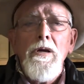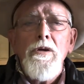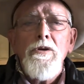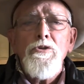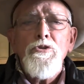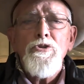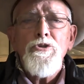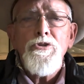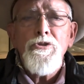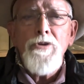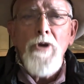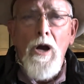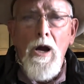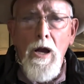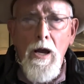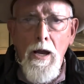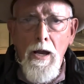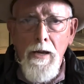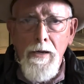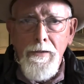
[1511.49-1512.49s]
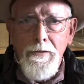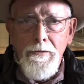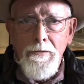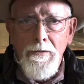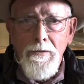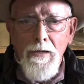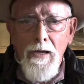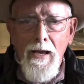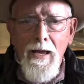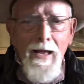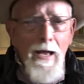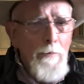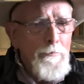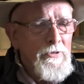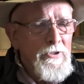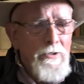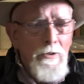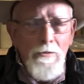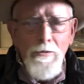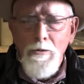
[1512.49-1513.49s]
shine,
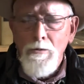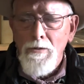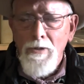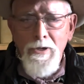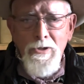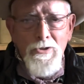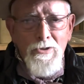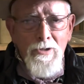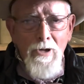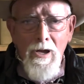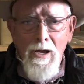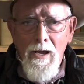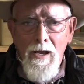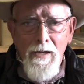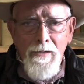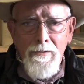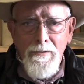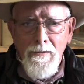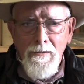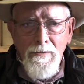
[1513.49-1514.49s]
absolutely shine.